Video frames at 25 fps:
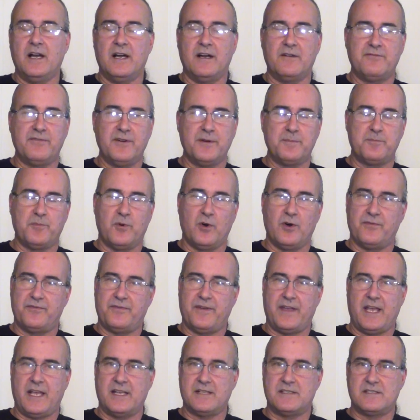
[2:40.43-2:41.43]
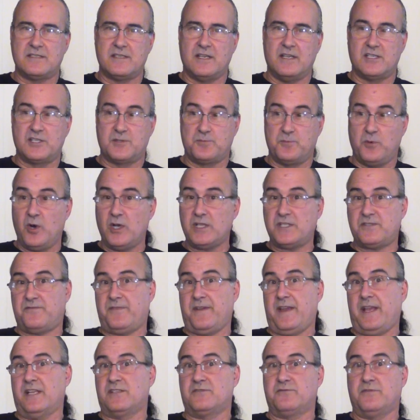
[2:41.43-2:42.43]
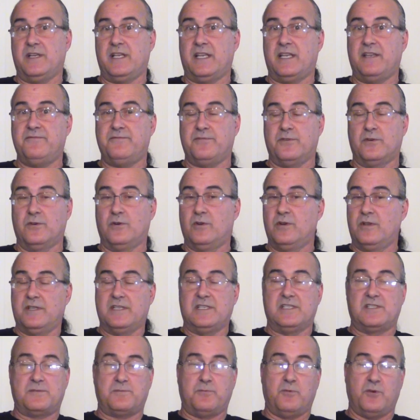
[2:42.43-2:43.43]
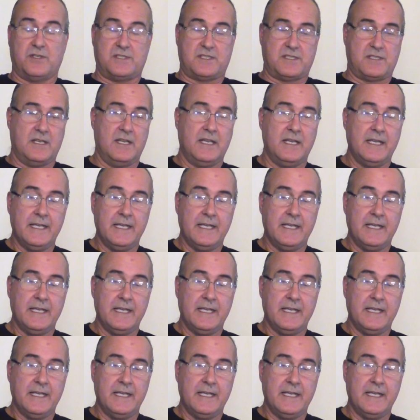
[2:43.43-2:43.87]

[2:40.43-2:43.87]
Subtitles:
football fans, sports fans, really, for all these sports,